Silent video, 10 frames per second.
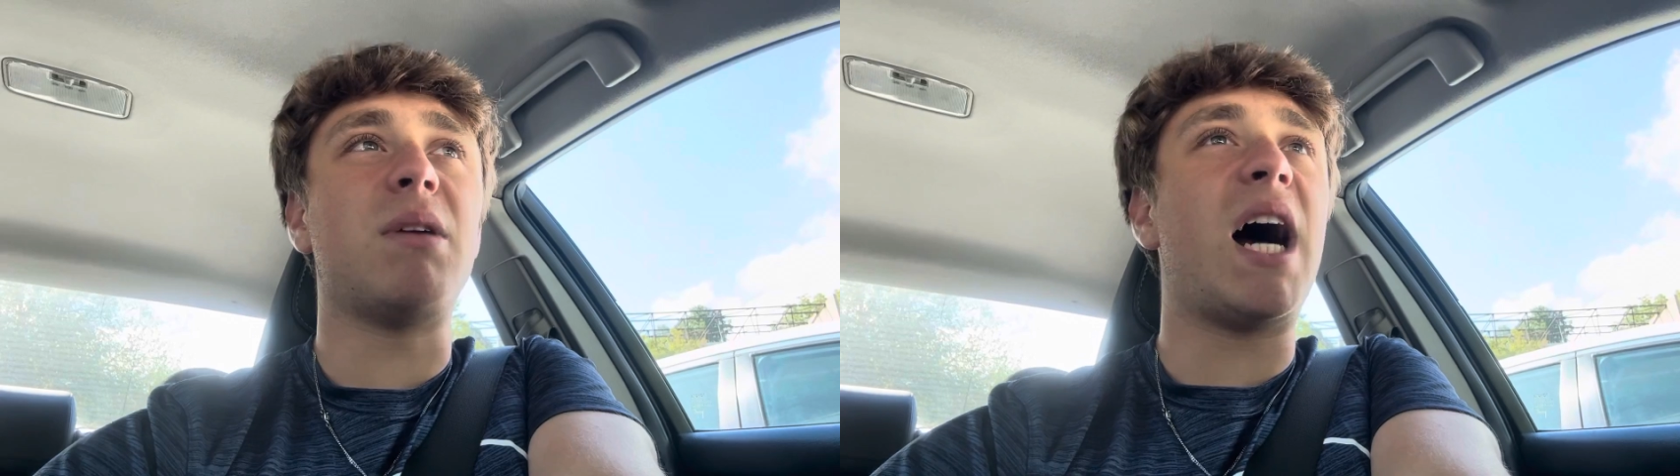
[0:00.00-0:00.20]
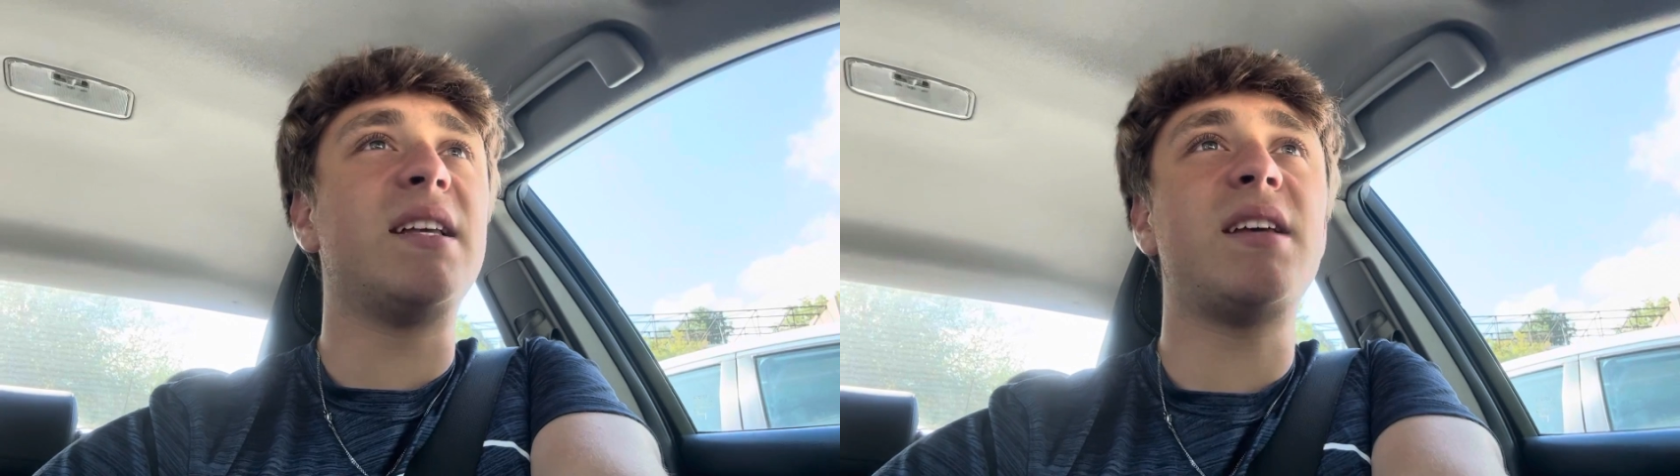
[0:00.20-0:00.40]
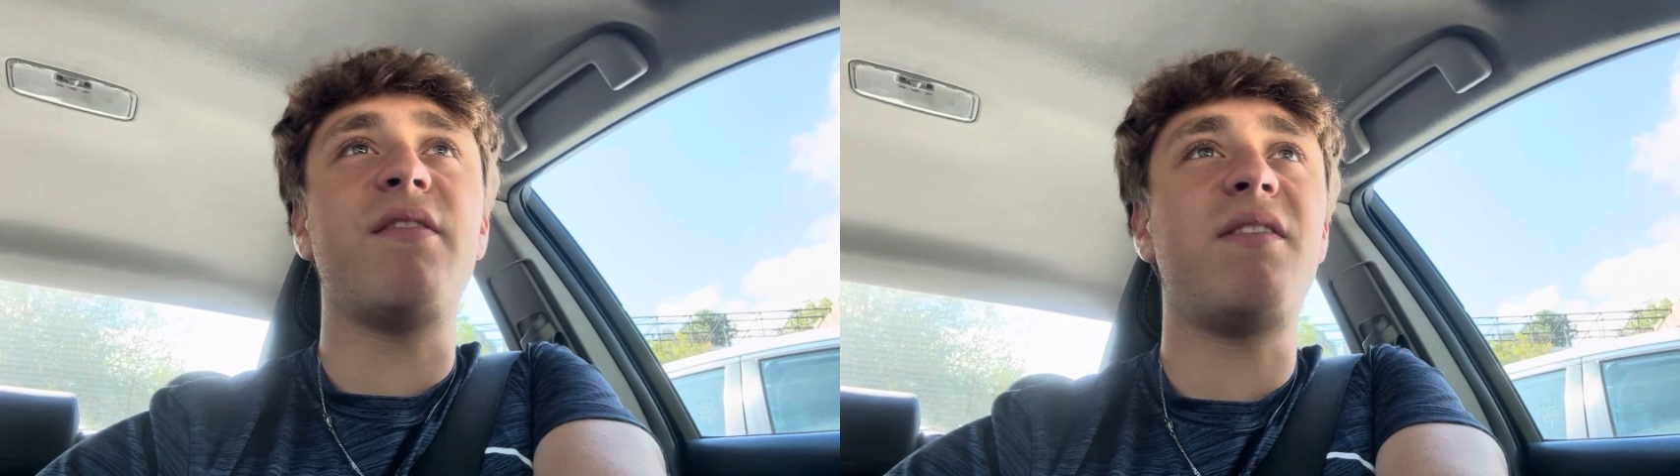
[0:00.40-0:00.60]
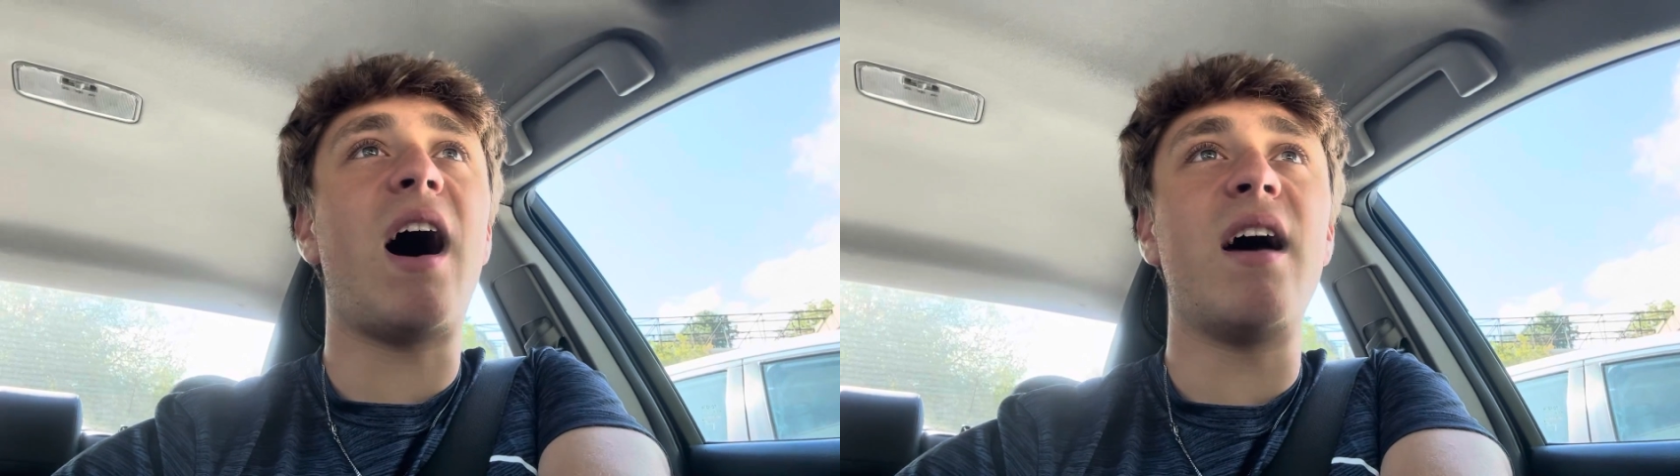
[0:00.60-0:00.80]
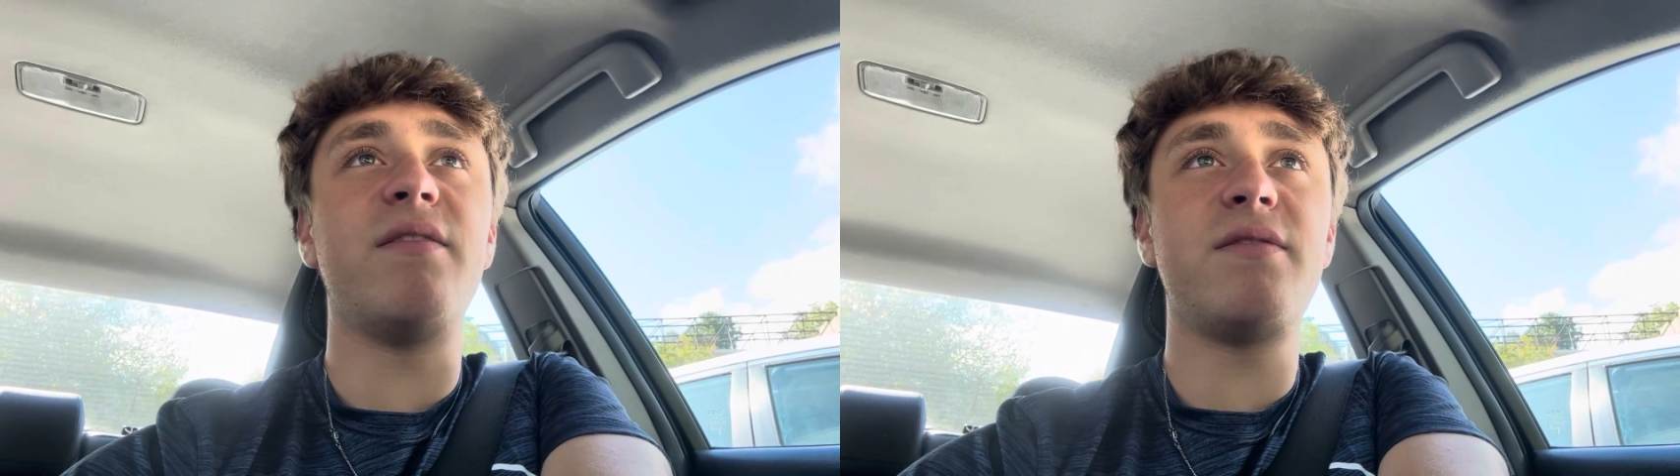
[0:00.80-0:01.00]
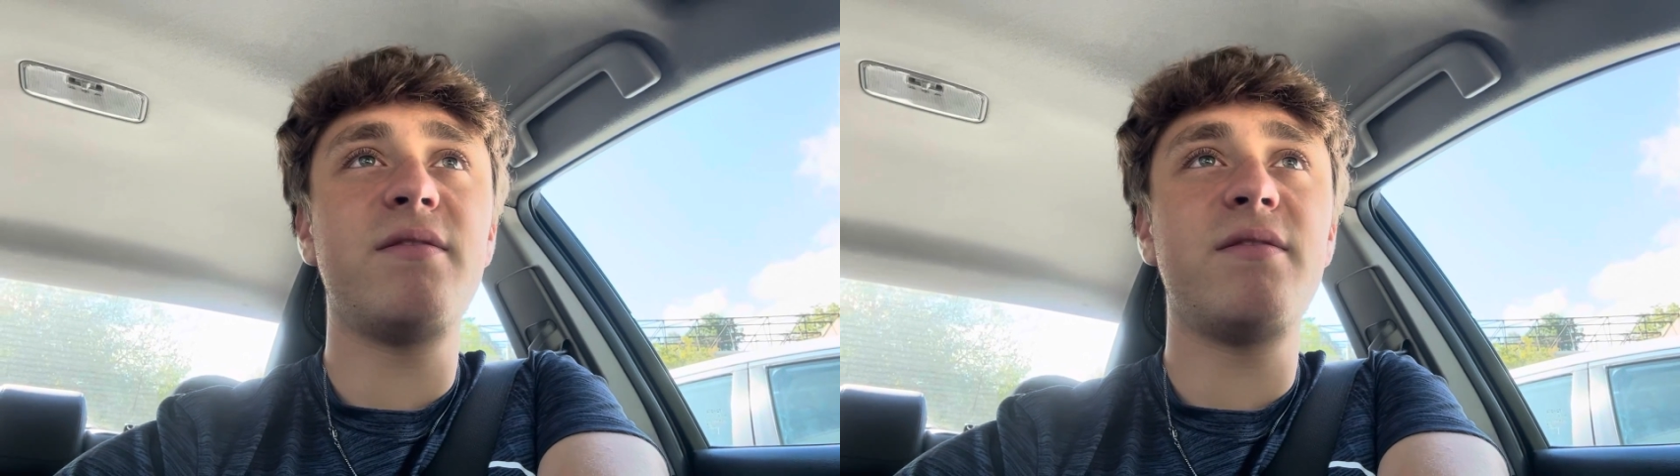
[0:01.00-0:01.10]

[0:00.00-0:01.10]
I say five.